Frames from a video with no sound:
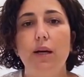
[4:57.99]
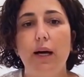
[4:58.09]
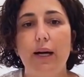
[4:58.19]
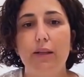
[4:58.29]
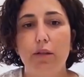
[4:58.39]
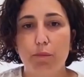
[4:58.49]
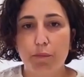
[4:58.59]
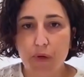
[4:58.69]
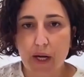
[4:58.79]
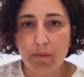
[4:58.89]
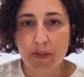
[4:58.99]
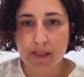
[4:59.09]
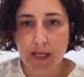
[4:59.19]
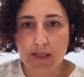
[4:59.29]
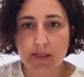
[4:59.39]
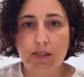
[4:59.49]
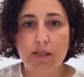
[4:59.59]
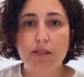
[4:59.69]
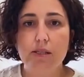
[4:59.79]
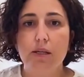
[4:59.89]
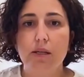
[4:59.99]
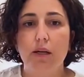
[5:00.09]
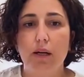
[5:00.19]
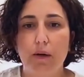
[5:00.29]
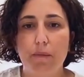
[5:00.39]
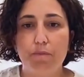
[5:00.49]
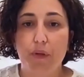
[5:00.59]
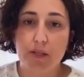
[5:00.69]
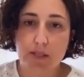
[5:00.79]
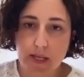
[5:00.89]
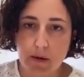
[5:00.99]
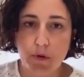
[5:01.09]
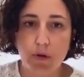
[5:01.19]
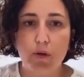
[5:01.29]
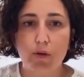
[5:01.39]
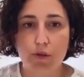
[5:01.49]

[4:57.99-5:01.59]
had brain metastases, um, stable or